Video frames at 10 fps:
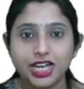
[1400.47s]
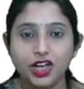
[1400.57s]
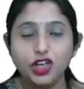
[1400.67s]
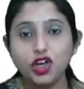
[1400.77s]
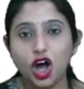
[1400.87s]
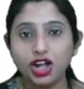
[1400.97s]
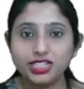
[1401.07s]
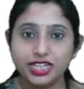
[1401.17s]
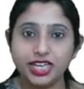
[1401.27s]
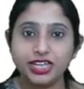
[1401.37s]
You
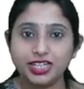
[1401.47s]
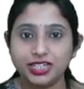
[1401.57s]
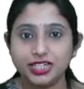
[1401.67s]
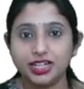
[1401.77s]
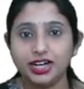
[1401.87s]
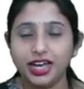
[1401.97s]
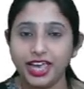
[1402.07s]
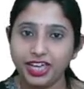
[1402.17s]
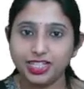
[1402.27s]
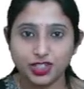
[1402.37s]
all take
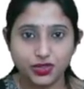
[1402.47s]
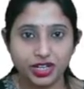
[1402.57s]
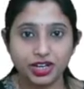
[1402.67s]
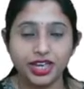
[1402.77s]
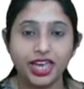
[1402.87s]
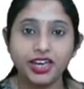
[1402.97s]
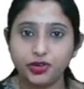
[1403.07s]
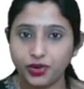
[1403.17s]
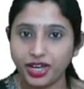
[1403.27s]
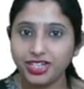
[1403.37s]
egg,
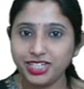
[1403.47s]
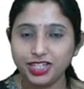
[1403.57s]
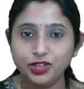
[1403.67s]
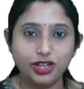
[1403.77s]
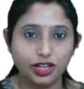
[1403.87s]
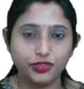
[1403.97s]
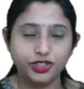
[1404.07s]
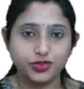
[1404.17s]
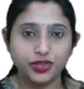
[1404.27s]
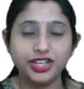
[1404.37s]
right? You love
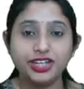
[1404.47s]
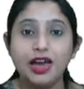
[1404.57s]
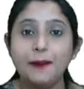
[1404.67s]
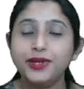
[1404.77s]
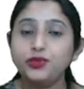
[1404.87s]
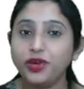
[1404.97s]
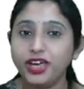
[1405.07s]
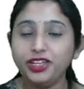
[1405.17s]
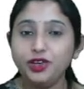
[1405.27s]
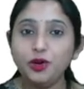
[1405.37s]
it, right? But when
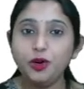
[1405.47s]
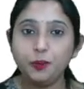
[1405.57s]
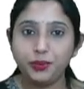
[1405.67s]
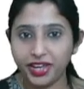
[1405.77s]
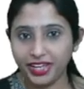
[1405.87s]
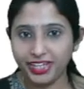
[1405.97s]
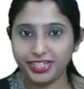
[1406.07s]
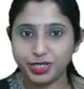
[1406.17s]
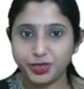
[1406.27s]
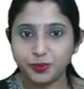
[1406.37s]
you break
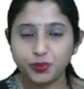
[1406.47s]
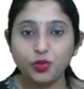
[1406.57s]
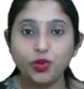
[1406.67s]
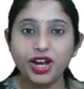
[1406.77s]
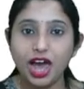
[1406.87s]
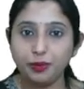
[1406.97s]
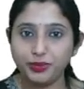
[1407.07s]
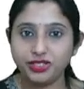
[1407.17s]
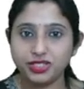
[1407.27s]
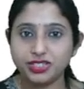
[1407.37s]
it, what
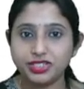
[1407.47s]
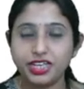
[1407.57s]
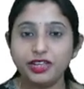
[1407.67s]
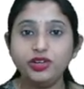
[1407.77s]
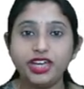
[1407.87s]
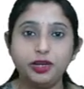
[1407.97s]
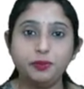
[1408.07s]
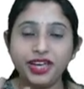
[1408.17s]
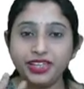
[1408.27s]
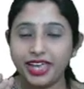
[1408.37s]
happens? Can you get
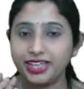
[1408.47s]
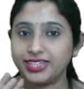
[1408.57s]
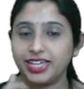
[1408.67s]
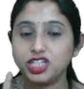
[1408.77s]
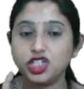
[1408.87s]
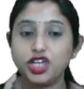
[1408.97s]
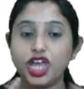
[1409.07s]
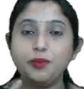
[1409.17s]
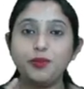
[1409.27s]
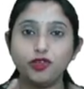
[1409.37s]
back the exact
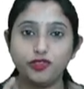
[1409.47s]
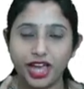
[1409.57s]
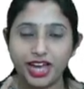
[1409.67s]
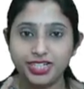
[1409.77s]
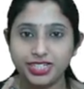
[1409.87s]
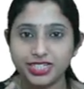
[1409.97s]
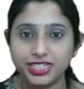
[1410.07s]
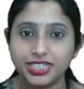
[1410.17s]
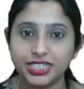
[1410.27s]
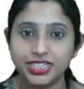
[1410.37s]
shape of that?
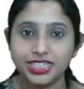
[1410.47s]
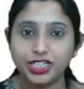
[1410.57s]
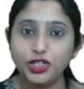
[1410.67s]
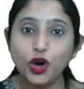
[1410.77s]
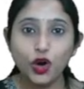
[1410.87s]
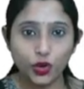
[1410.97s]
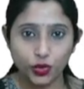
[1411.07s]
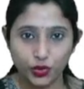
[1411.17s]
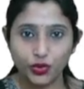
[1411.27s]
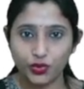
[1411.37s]

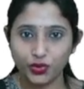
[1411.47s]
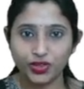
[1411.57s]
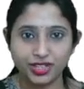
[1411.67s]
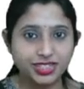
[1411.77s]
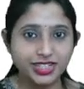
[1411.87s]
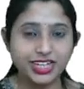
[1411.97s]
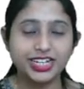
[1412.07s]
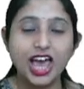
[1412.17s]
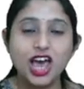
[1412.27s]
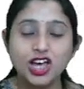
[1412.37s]
No, isn't
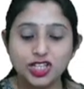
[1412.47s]
it?